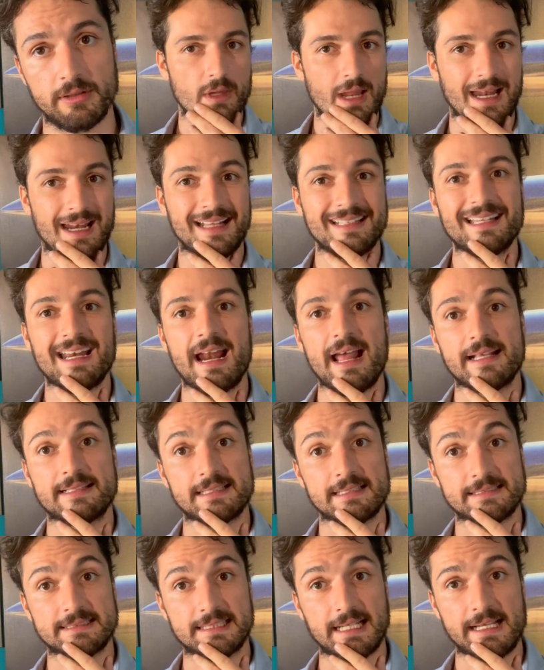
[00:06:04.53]
Another
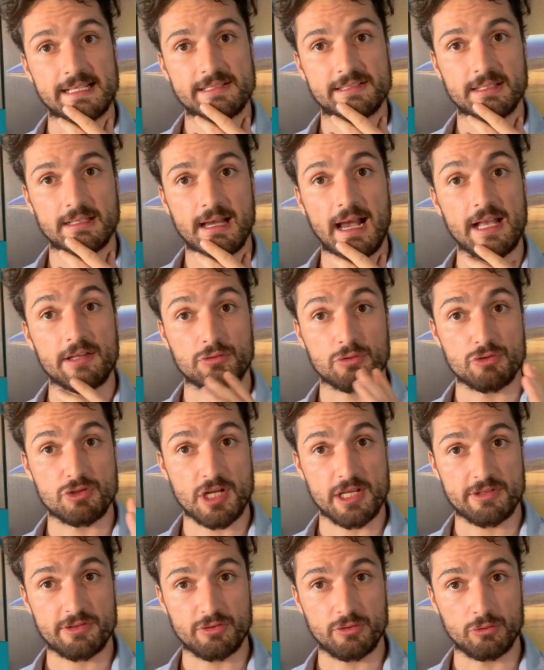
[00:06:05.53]
exercise I
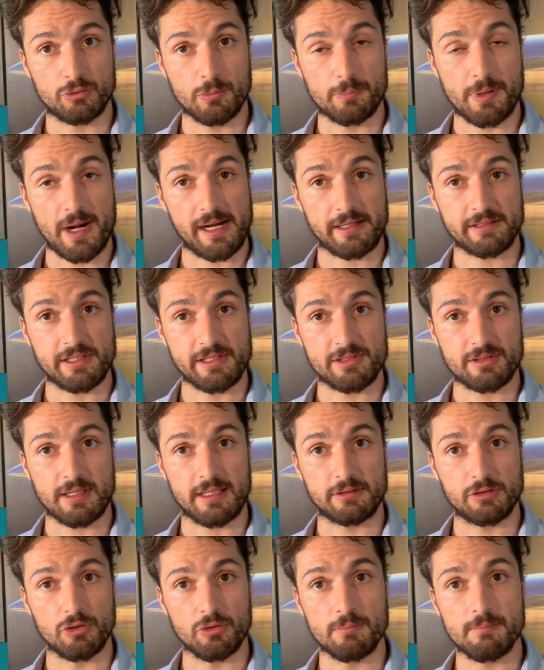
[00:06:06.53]
suggest you to practice
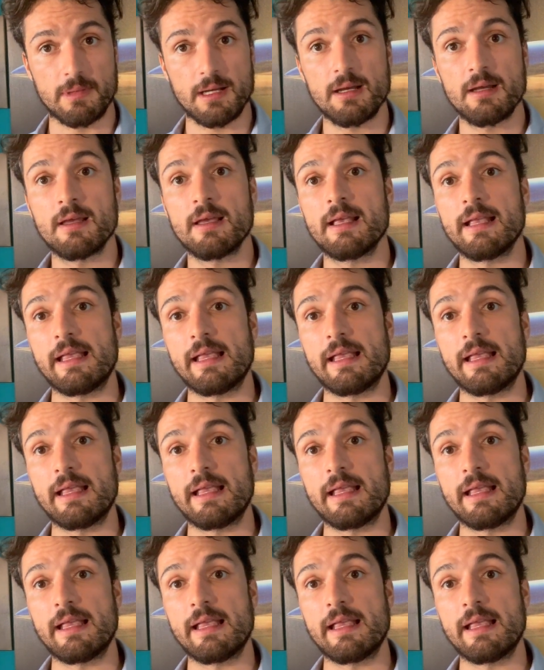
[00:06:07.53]
at home